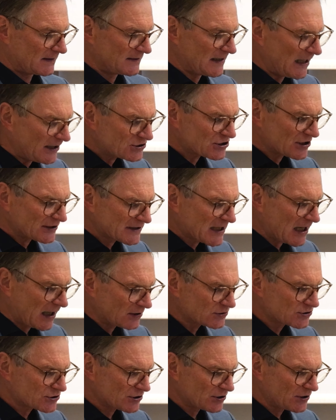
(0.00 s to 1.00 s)
Nature and
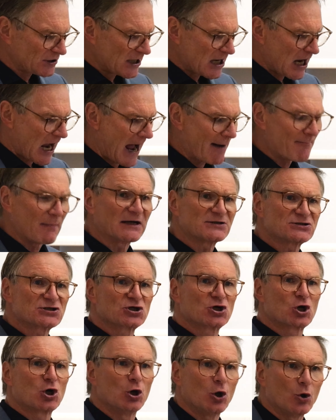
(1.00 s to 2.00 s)
culture are
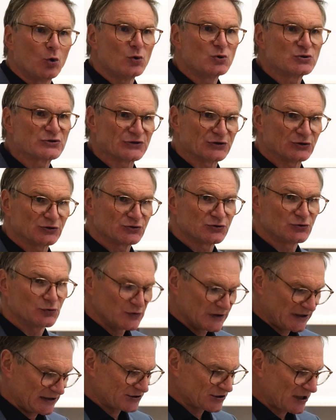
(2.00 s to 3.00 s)
much closer
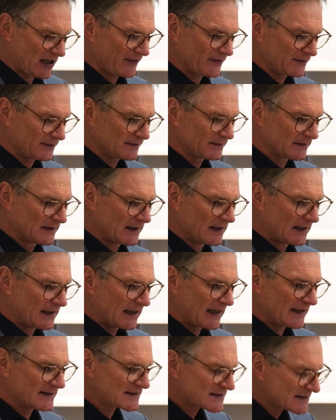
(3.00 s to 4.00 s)
to each other,
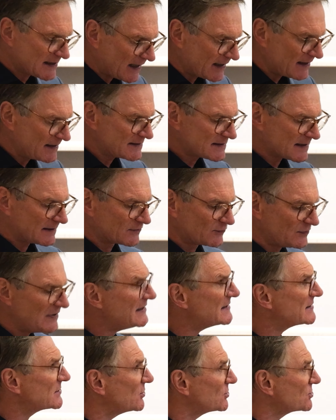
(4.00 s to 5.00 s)
and science and
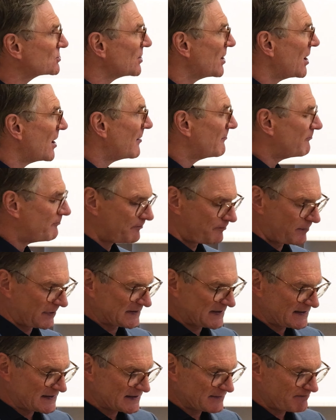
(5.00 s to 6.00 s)
research
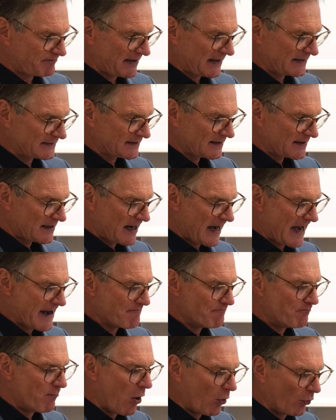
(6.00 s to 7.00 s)
participate
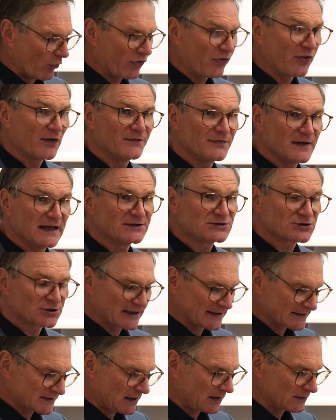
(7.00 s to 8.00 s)
in both
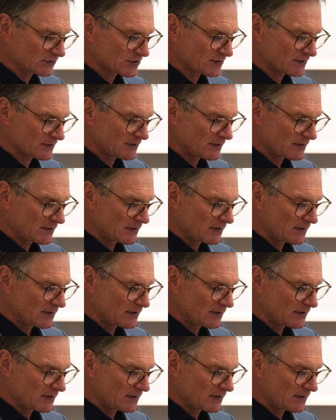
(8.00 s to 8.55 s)
nature and culture.